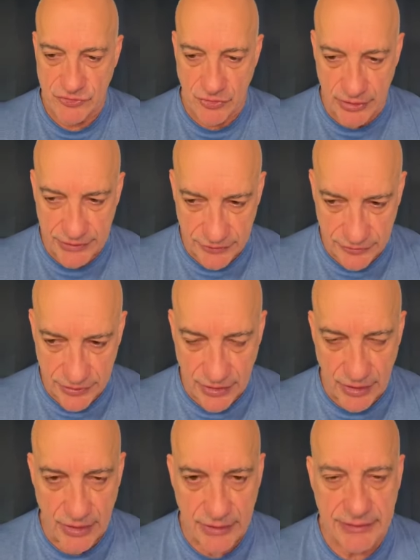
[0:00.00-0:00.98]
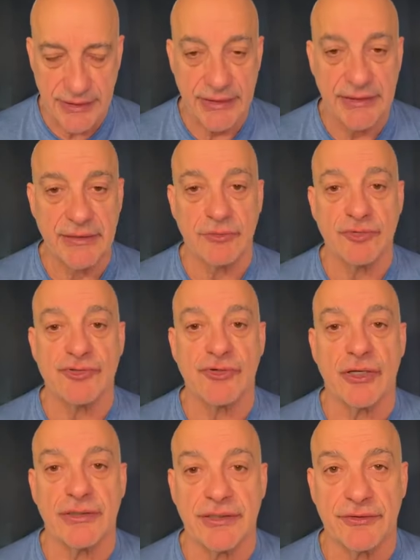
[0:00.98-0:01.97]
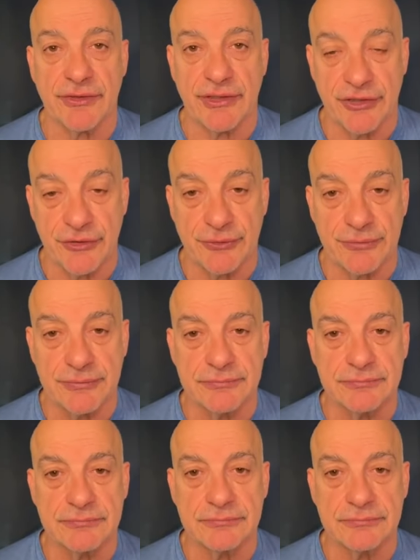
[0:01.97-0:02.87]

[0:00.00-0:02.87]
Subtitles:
Draw near to God and he will draw near to you.